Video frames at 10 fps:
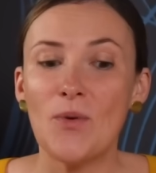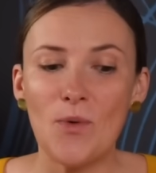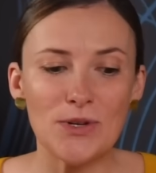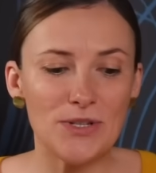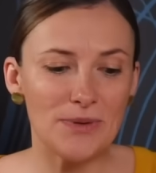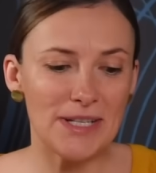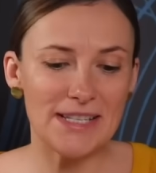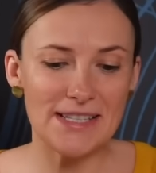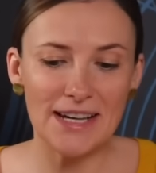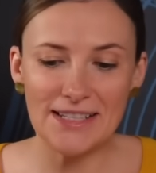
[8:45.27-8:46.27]
What do we
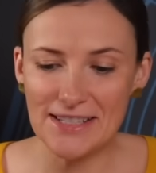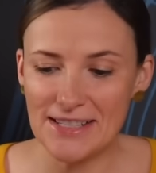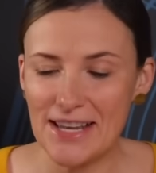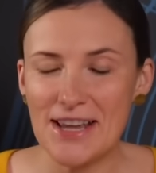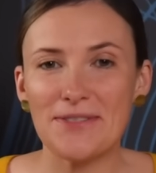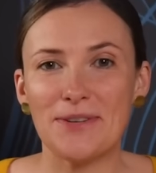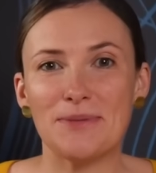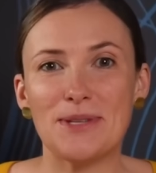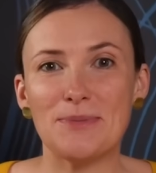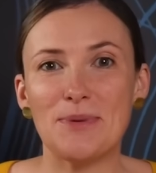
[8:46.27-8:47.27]
decide to take from
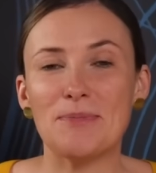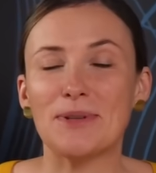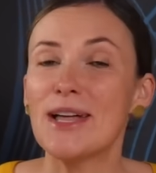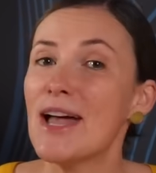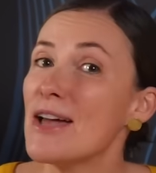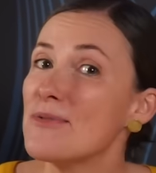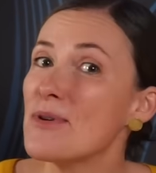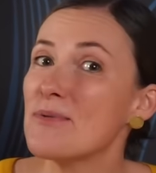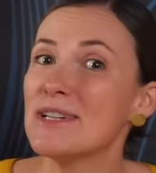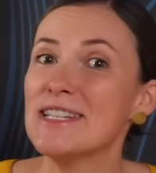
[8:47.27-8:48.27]
these people, and
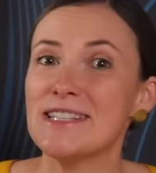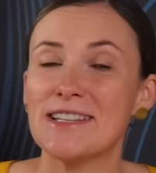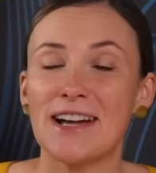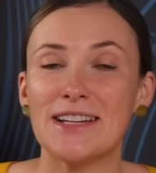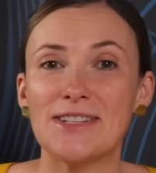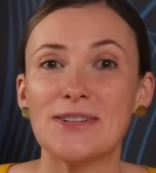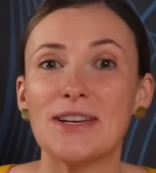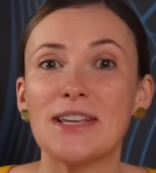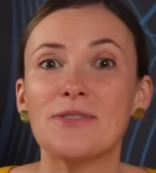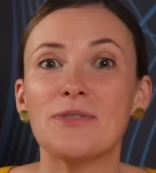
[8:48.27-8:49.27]
what we decide to
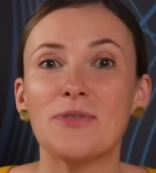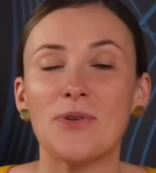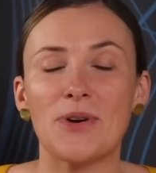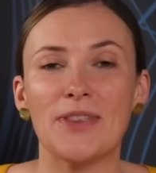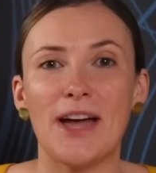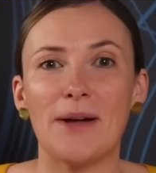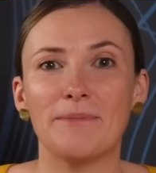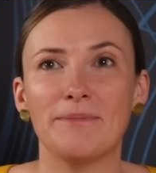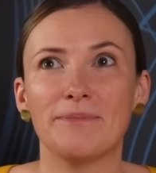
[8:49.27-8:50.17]
leave for them?